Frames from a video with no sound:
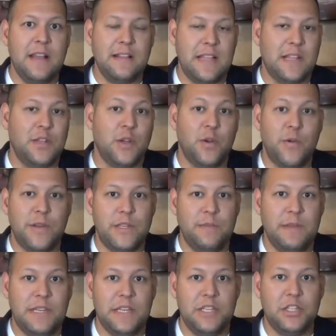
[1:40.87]
that they're going to
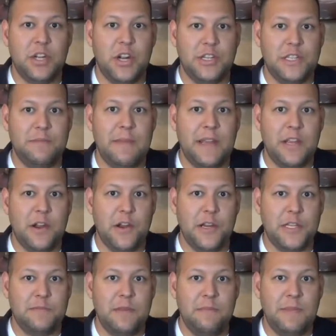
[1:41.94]
be discharging my
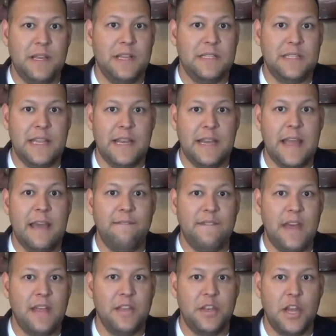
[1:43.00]
garnishment because they didn't have
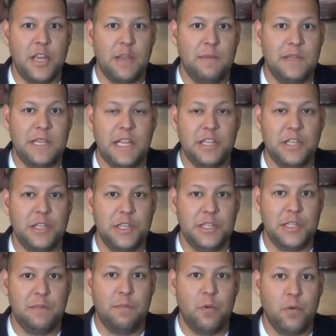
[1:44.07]
valid documentation to
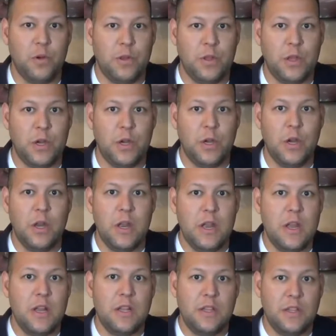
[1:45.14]
support their
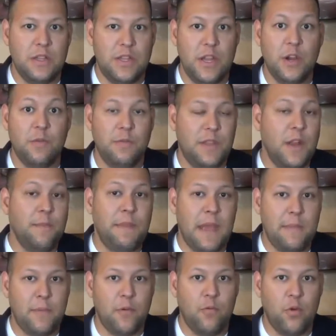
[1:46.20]

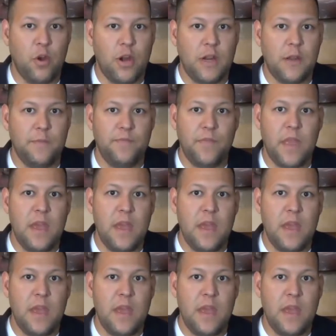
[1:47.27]
paperwork.